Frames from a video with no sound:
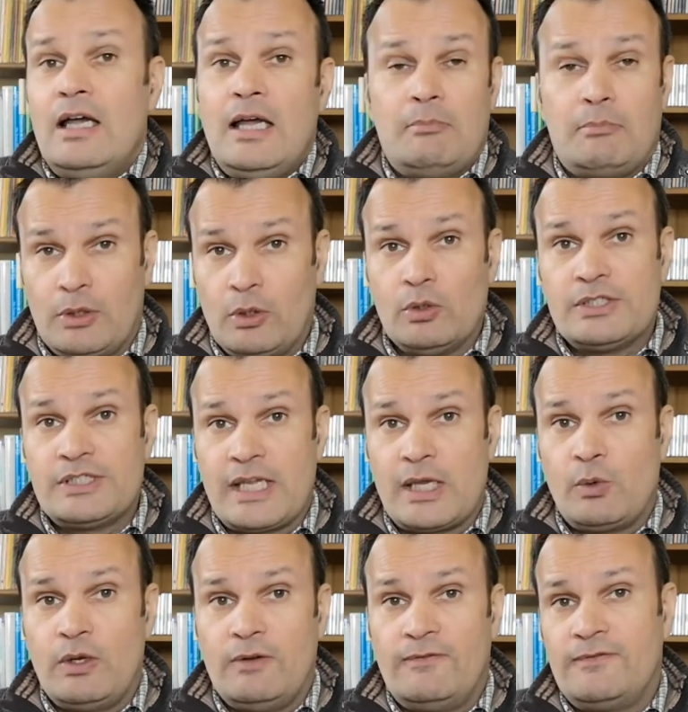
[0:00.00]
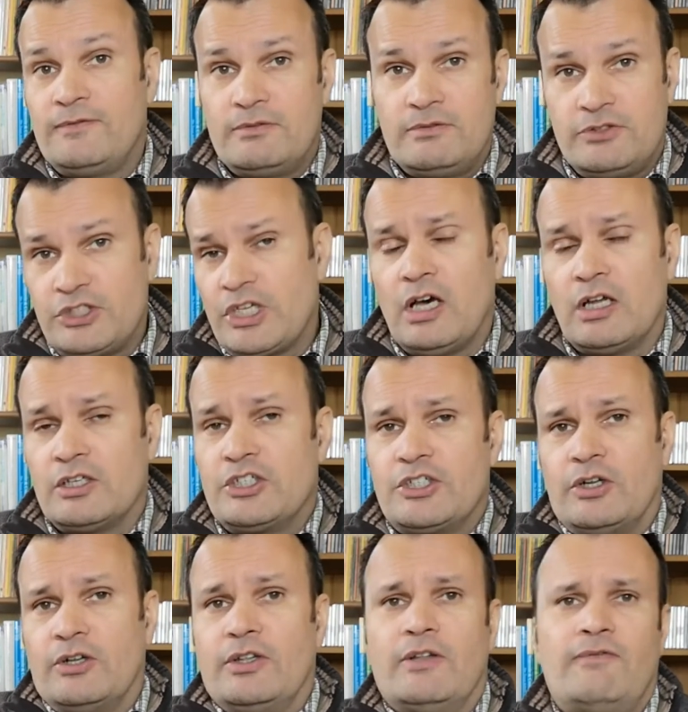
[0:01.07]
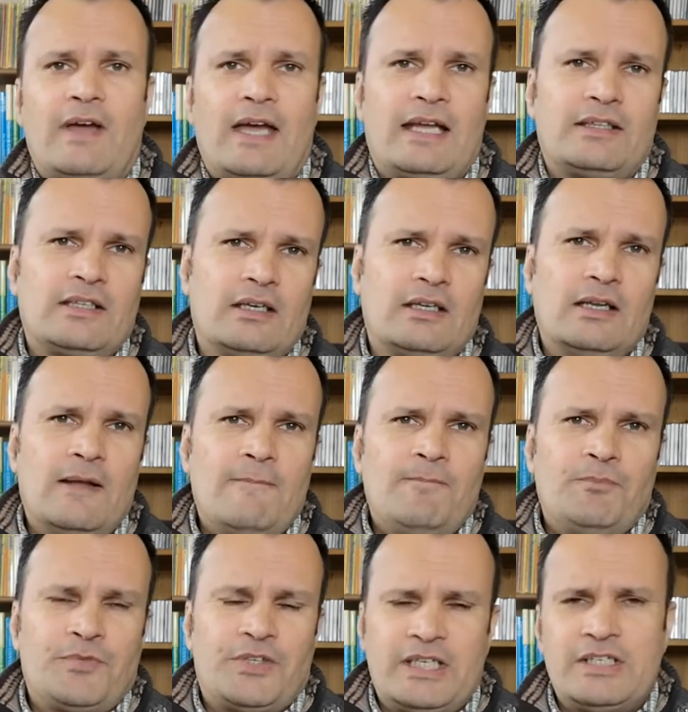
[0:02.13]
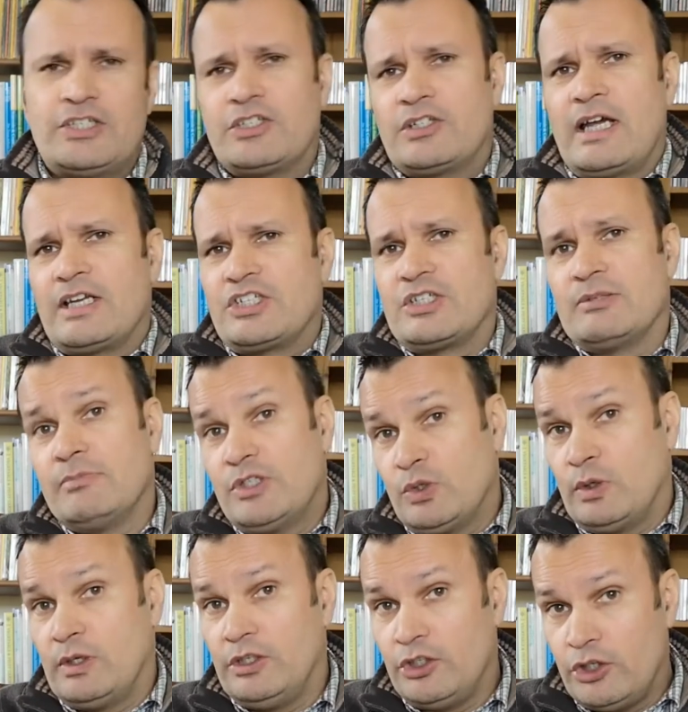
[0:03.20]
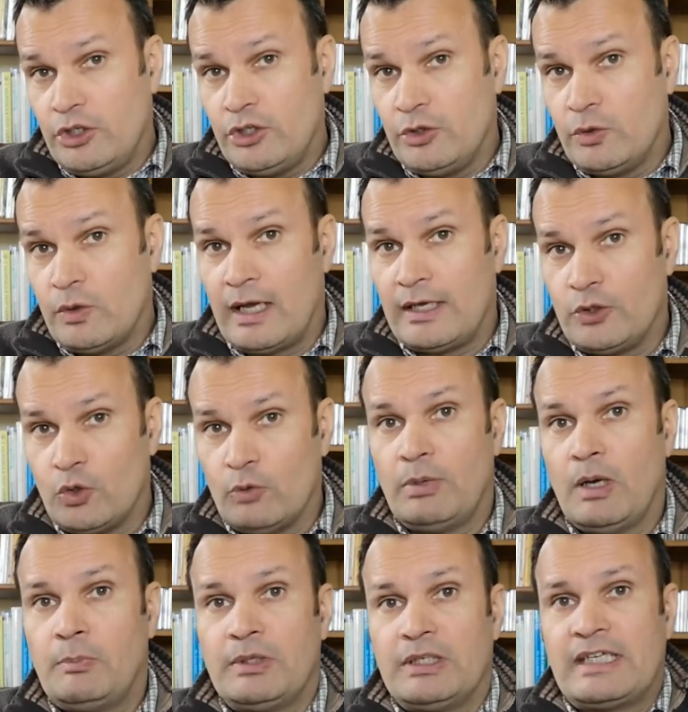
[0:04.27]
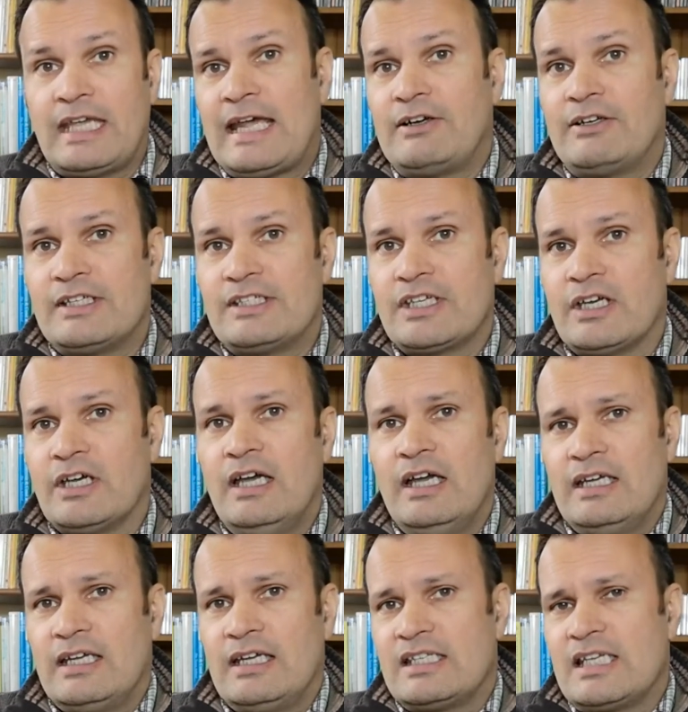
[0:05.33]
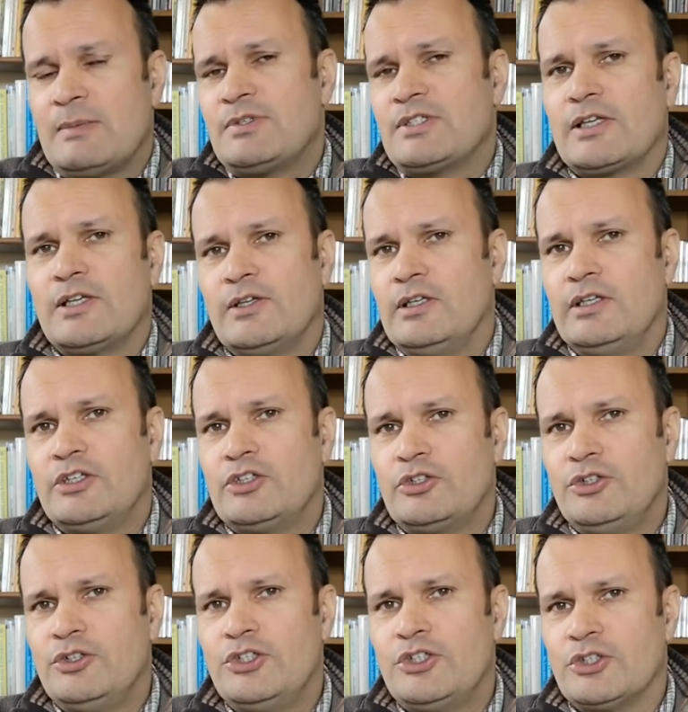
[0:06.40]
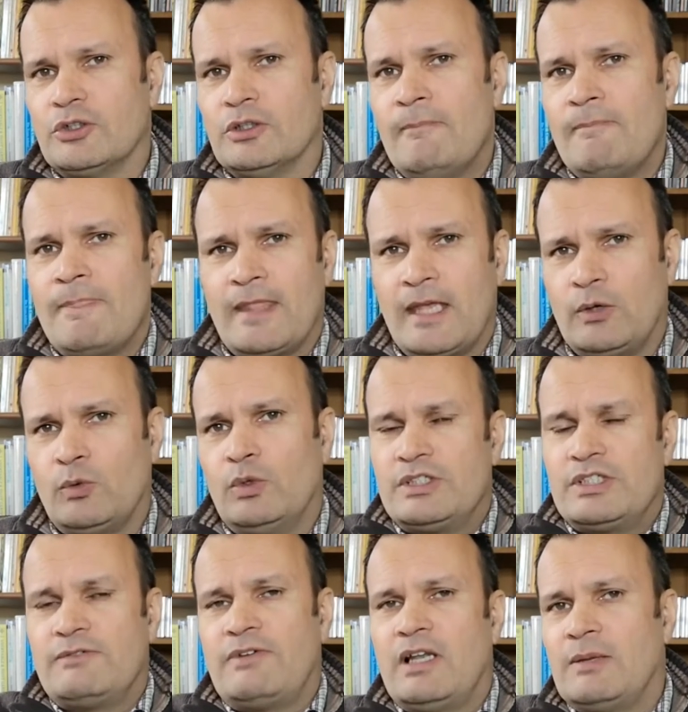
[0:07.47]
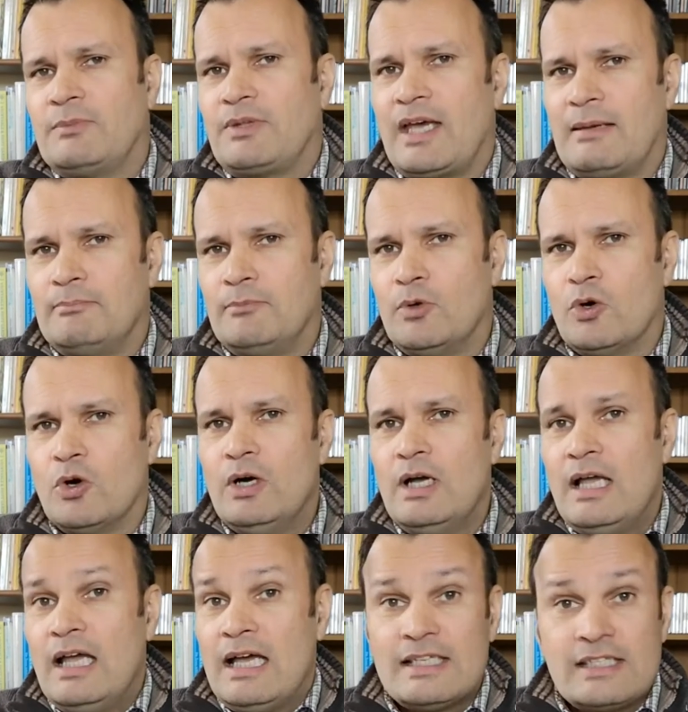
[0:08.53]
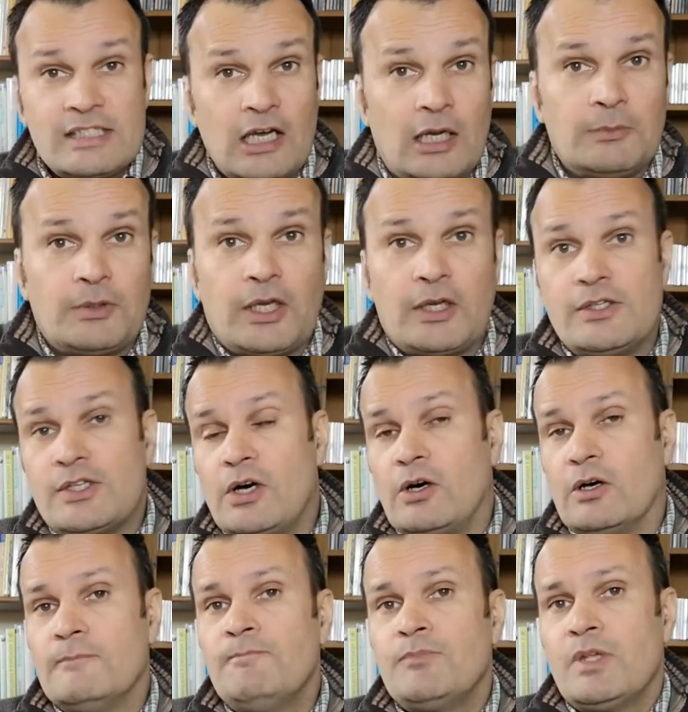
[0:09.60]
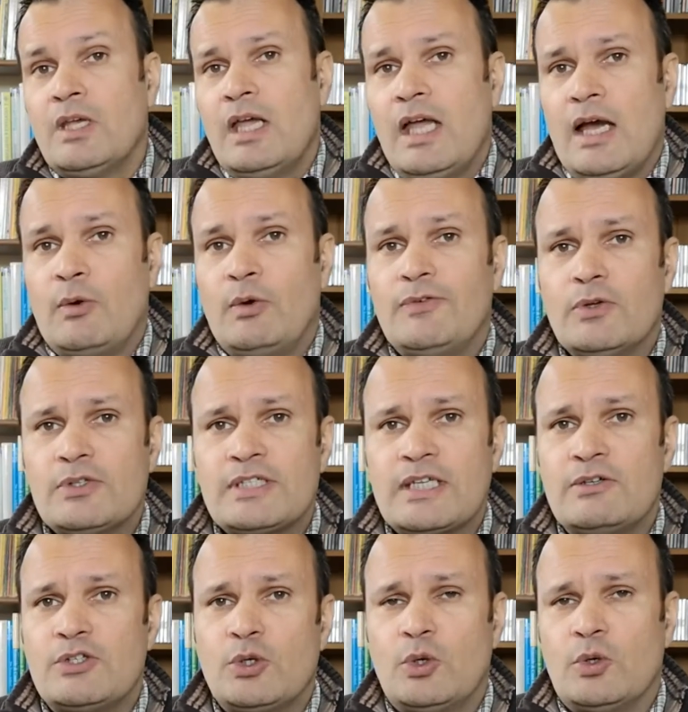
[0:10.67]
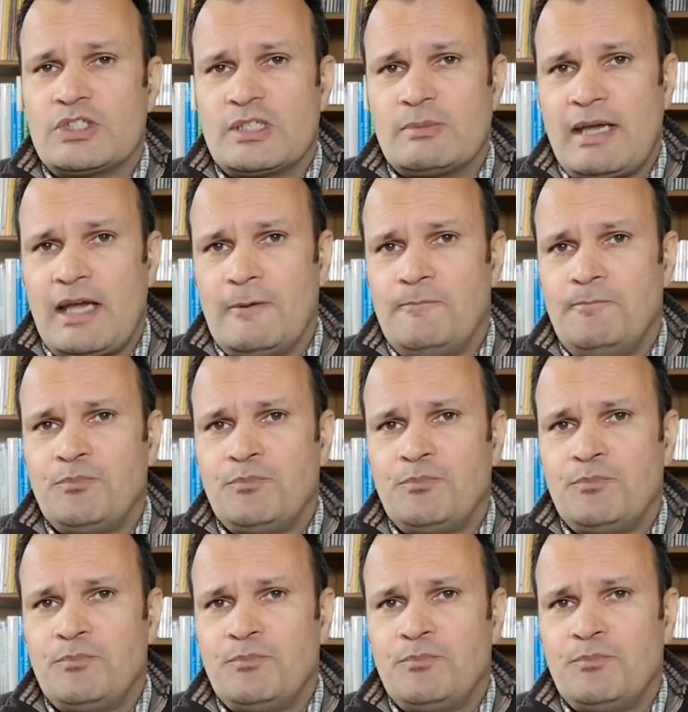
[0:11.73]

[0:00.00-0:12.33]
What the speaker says: but also we've touched on the fact that the interaction between you and your puppet character is absolutely crucial, and we'll develop that more as time goes on. We've also talked about